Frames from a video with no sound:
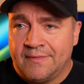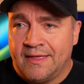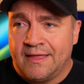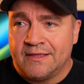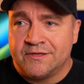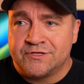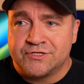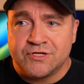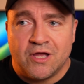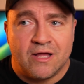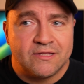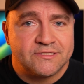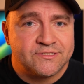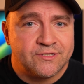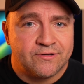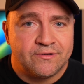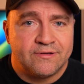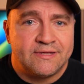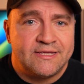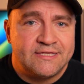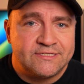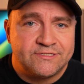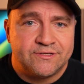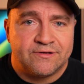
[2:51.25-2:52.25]
And shots
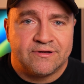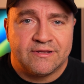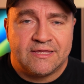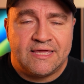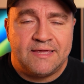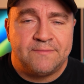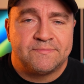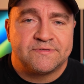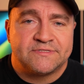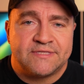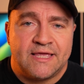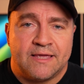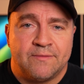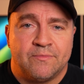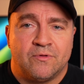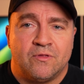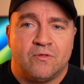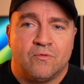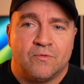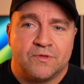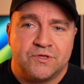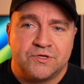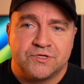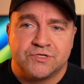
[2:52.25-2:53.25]
are easier to keep
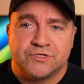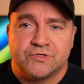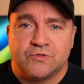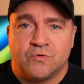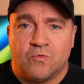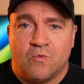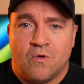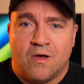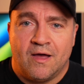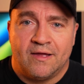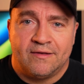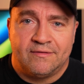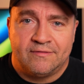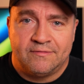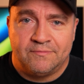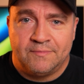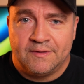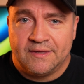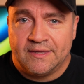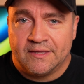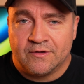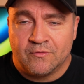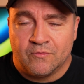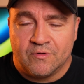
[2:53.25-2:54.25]
stable when you shoot wide to
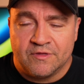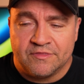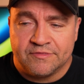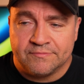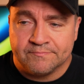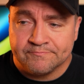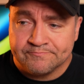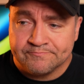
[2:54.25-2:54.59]
begin with.